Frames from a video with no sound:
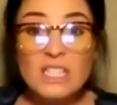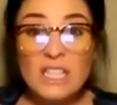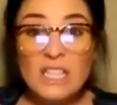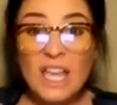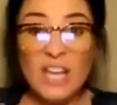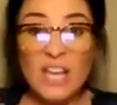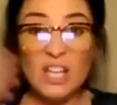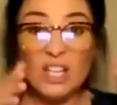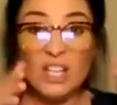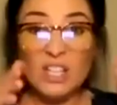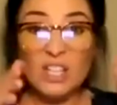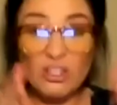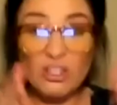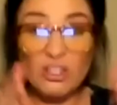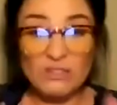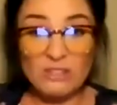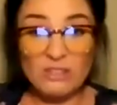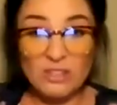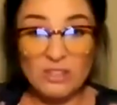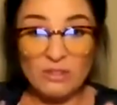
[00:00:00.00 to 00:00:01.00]
and
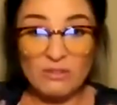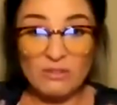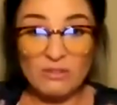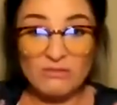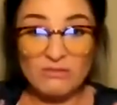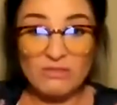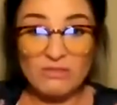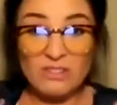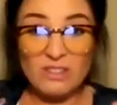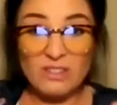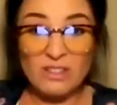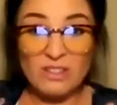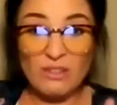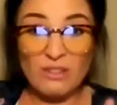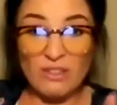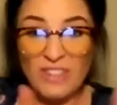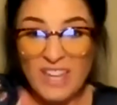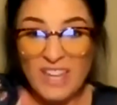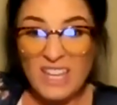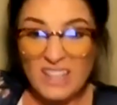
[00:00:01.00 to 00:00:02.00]
you're
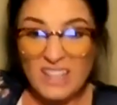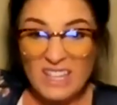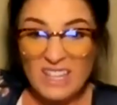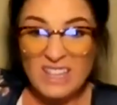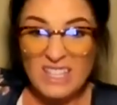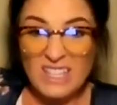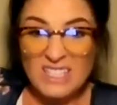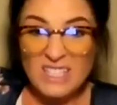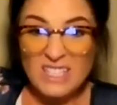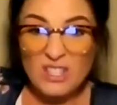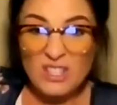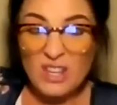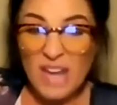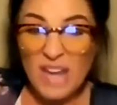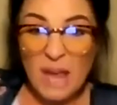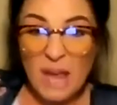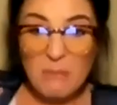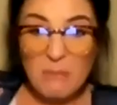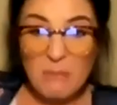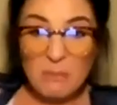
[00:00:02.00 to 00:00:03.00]
thinking that this is
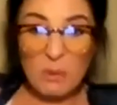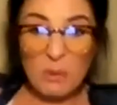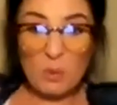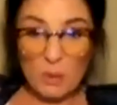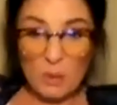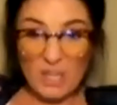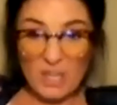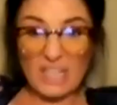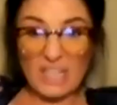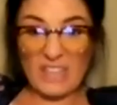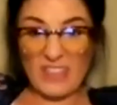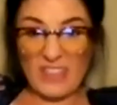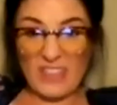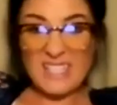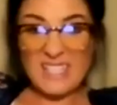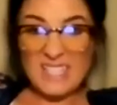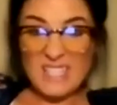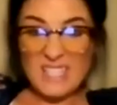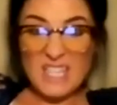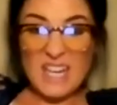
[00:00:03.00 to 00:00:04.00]
gonna happen, but really
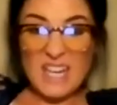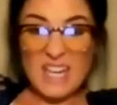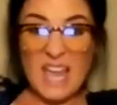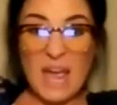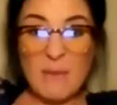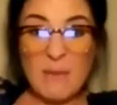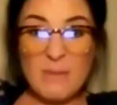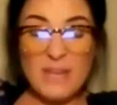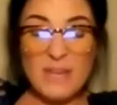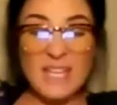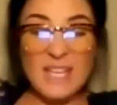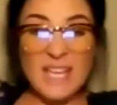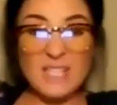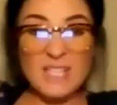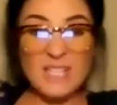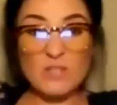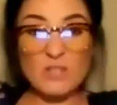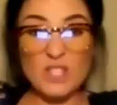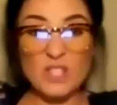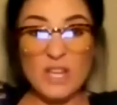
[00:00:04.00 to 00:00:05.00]
this is gonna happen.
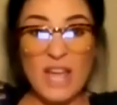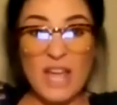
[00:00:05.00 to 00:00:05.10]
Guess what's gonna